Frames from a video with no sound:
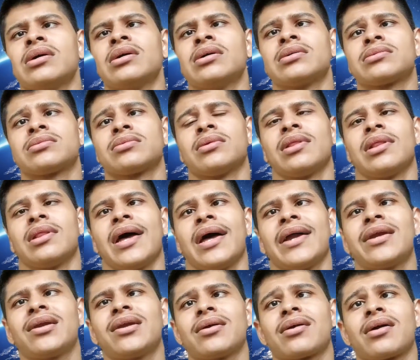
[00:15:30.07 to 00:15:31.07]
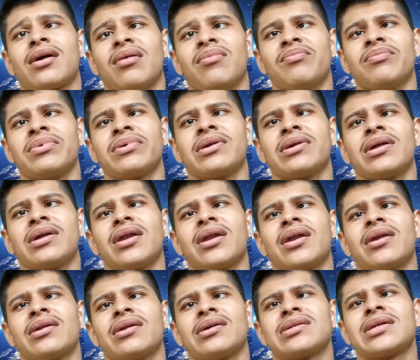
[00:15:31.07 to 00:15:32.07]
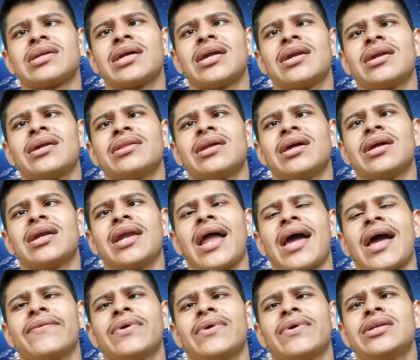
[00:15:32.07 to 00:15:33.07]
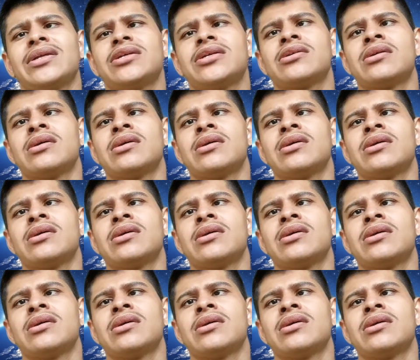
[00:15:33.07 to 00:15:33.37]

So let computer understand in that language,